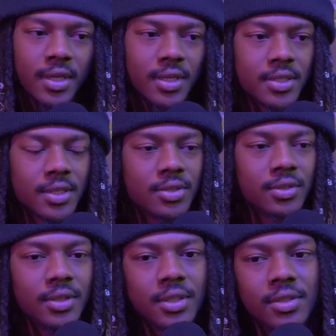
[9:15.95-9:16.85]

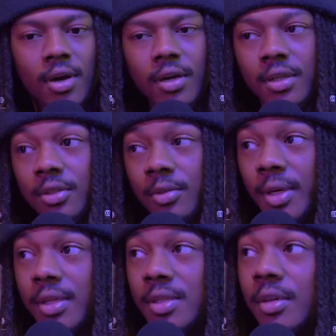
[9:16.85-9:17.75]
essentially talking to
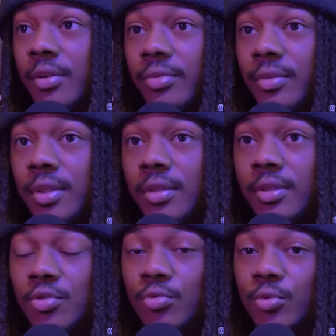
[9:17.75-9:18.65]
myself in
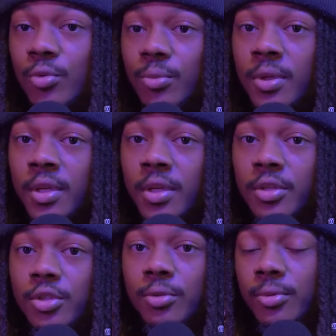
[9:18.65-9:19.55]
this room
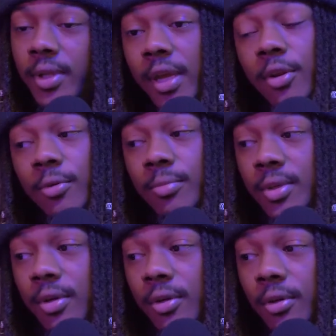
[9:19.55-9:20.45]
to later
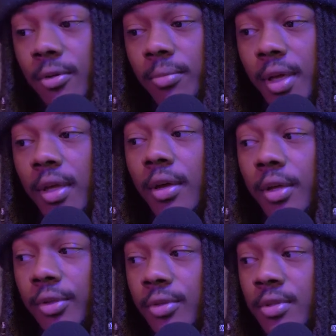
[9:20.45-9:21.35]
be heard by
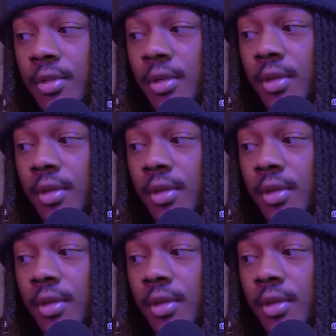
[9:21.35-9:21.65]
others.